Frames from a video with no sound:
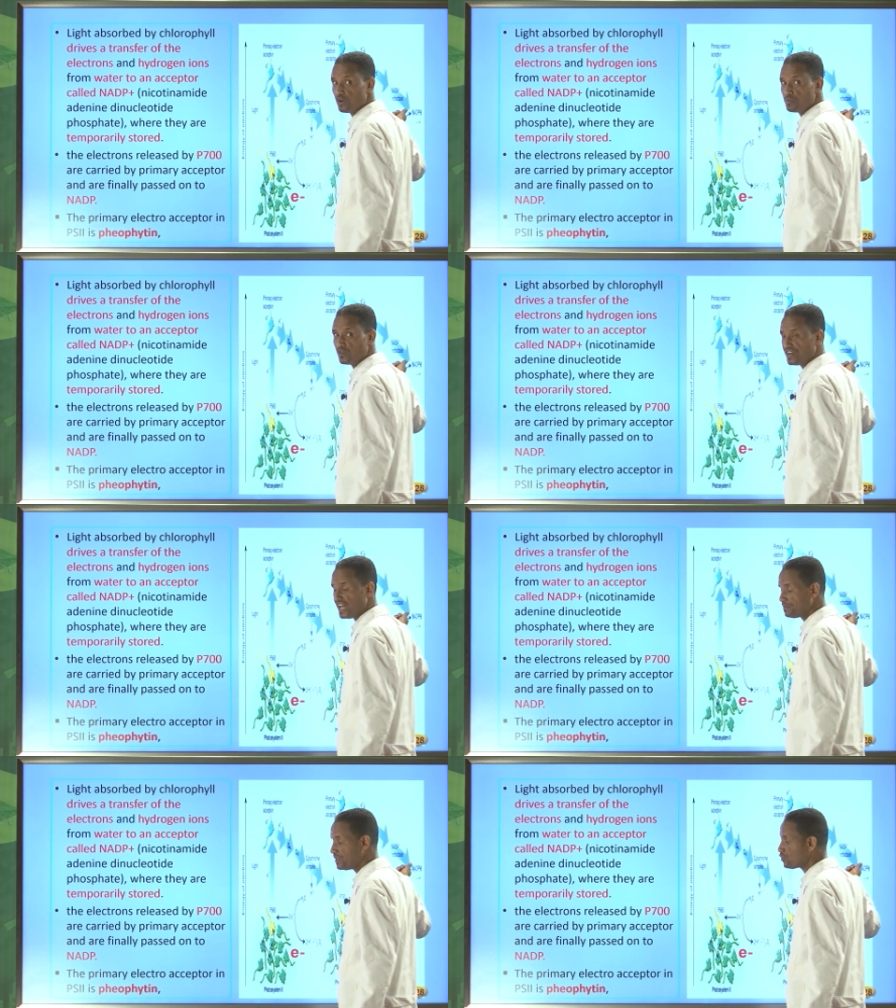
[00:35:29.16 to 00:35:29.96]
form of
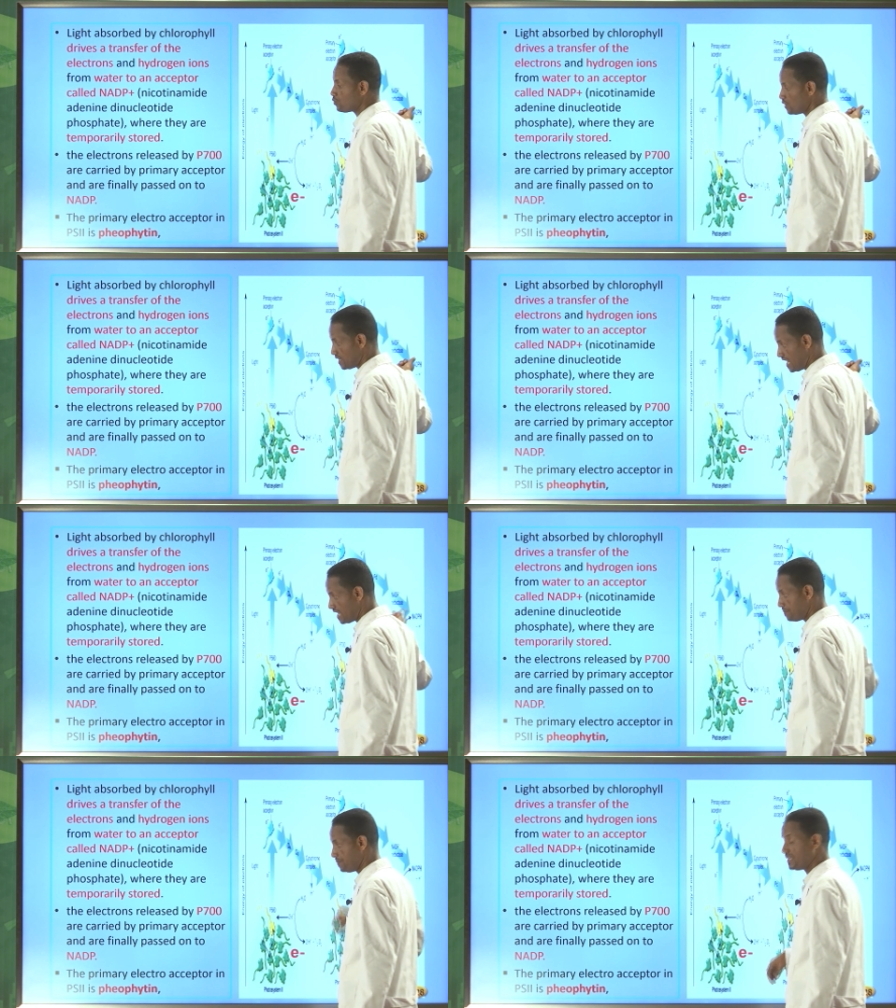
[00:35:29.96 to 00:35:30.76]
NADP is
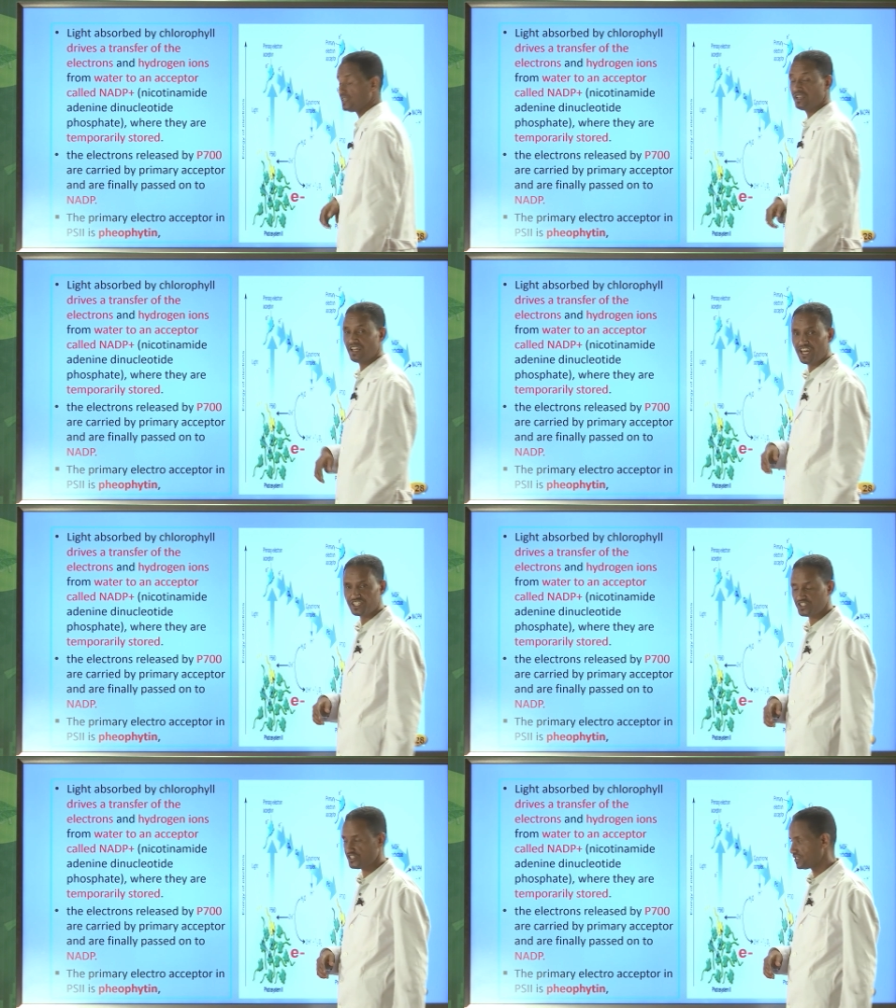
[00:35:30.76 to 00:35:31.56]

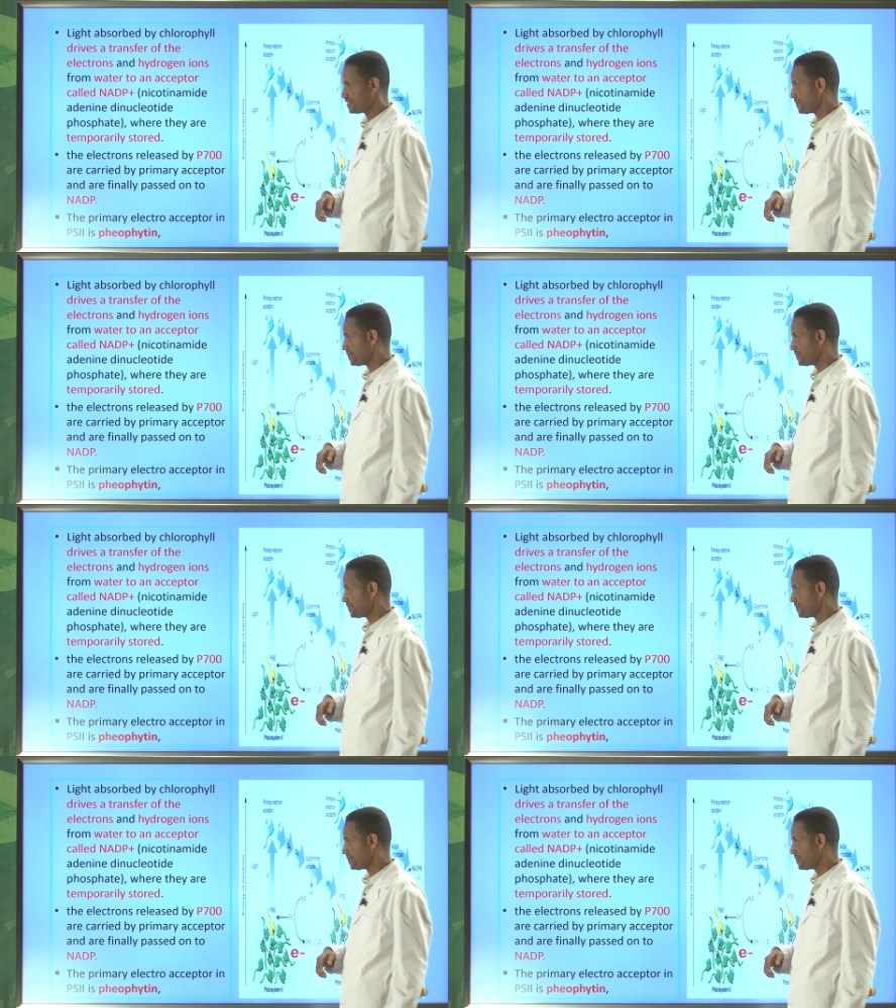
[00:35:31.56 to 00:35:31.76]
NADPH.